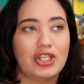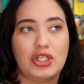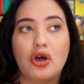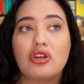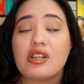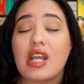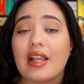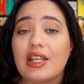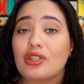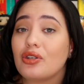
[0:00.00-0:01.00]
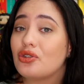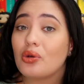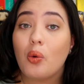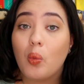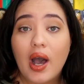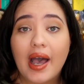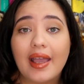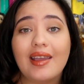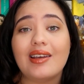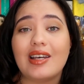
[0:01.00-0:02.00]
She's not entirely too sure
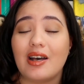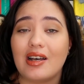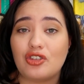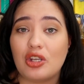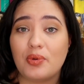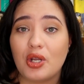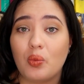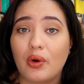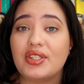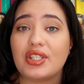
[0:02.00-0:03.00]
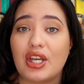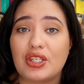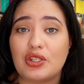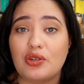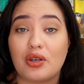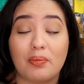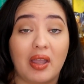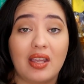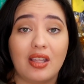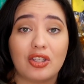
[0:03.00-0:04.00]
why Jupiter wants her to
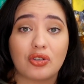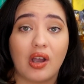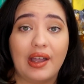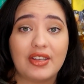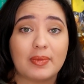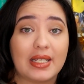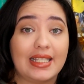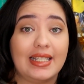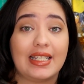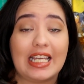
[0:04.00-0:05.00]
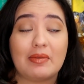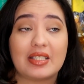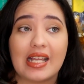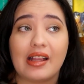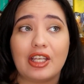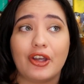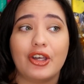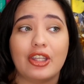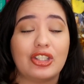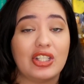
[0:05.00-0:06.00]
compete in these trials, but he keeps telling
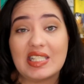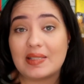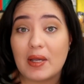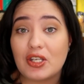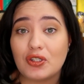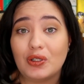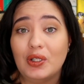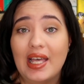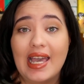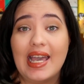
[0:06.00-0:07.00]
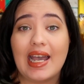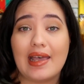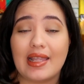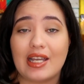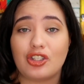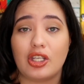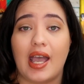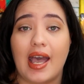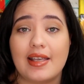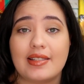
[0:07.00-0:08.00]
her that she's special and that she
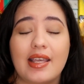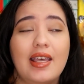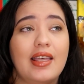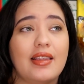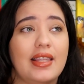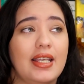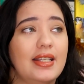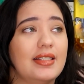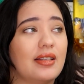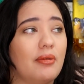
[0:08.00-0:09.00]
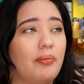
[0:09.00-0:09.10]
has these